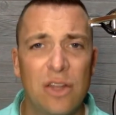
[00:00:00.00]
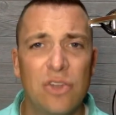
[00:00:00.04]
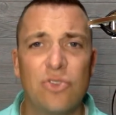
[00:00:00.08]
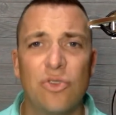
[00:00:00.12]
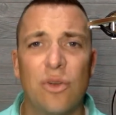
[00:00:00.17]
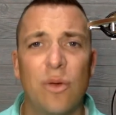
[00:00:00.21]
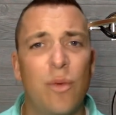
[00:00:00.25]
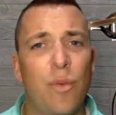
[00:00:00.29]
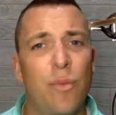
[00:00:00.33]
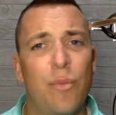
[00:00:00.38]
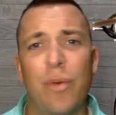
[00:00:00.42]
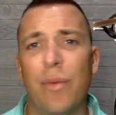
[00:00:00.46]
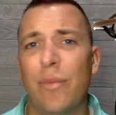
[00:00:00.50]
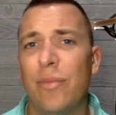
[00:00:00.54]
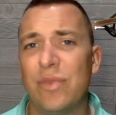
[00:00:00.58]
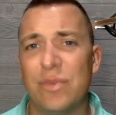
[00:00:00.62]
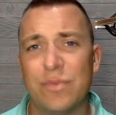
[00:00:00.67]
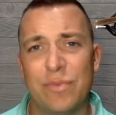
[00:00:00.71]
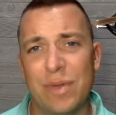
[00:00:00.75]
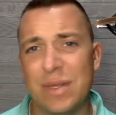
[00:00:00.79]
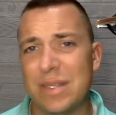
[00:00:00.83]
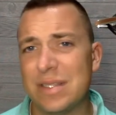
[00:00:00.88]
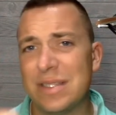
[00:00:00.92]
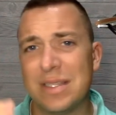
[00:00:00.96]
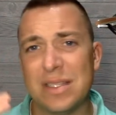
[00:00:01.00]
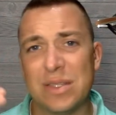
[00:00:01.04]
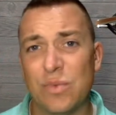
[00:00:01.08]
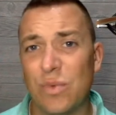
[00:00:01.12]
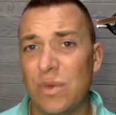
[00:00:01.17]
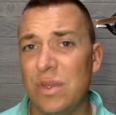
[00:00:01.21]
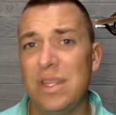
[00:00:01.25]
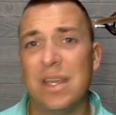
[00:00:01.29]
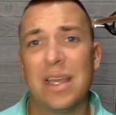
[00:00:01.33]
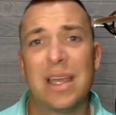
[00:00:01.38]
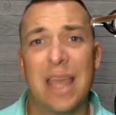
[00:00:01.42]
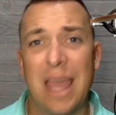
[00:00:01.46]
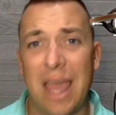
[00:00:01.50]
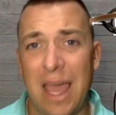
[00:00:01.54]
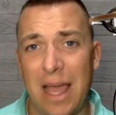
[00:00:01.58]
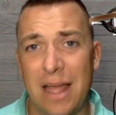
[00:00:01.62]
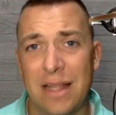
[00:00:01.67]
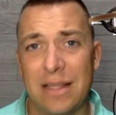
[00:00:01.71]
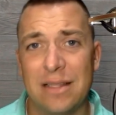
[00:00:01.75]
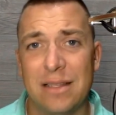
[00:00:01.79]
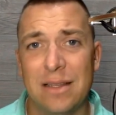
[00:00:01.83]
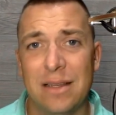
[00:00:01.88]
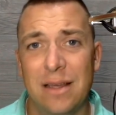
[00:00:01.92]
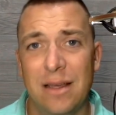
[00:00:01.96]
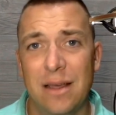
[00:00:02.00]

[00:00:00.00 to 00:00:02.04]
to drum up business when you can't?